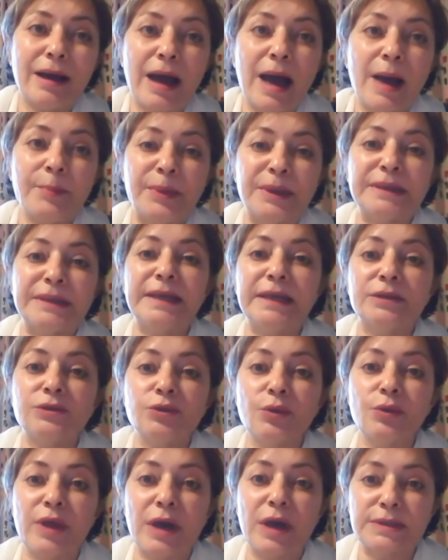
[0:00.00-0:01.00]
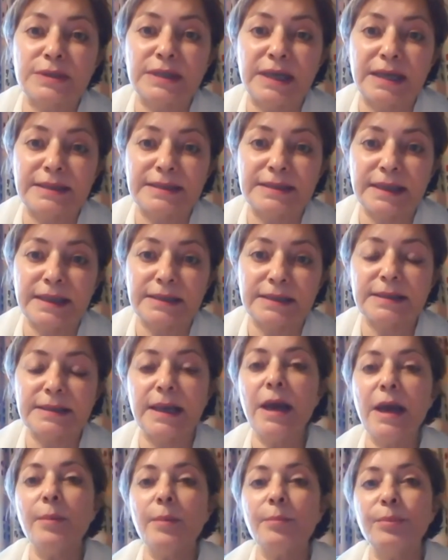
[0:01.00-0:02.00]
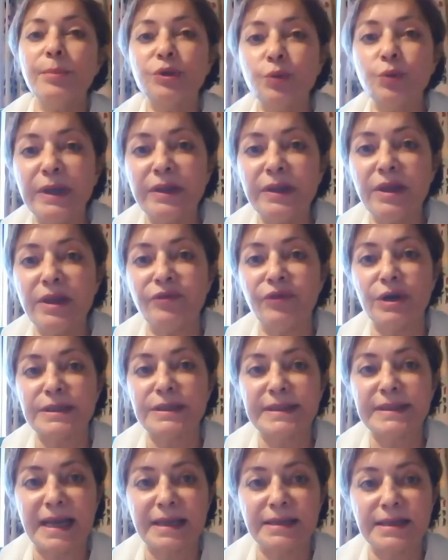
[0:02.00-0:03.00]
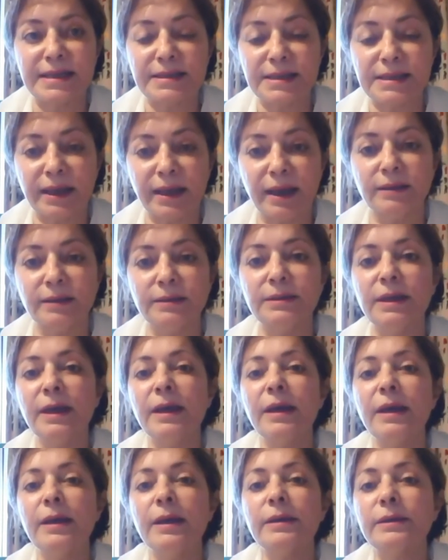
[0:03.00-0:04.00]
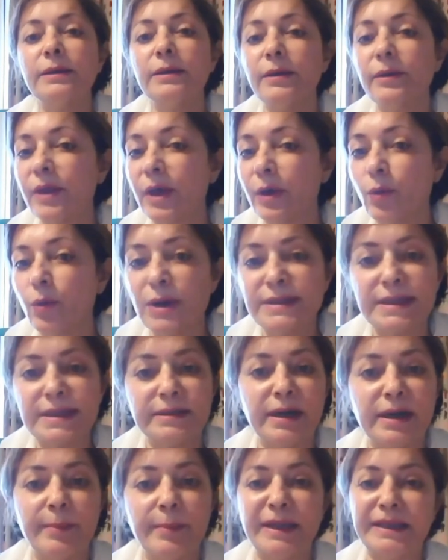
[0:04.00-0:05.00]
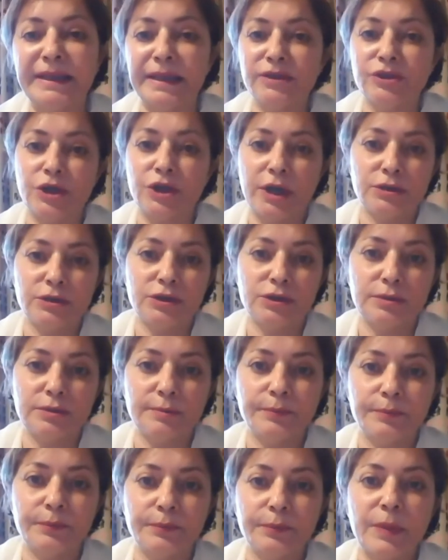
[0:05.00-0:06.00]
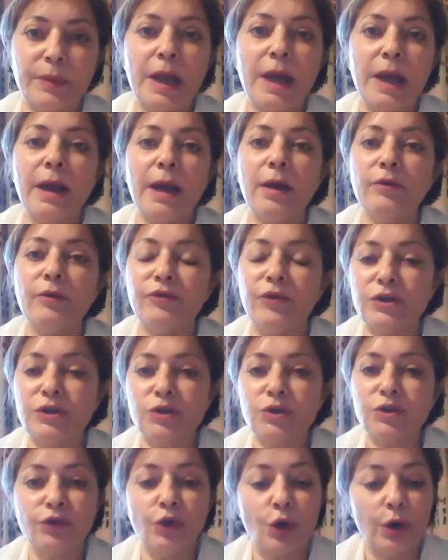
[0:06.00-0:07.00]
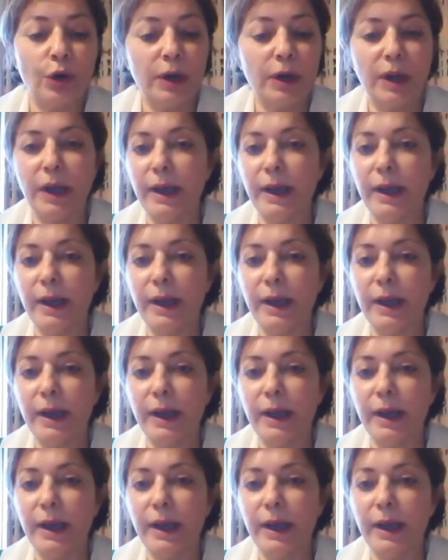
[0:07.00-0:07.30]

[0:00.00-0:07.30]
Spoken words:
happened in 2006. Between the first and the second, there was a dramatic change. First of all,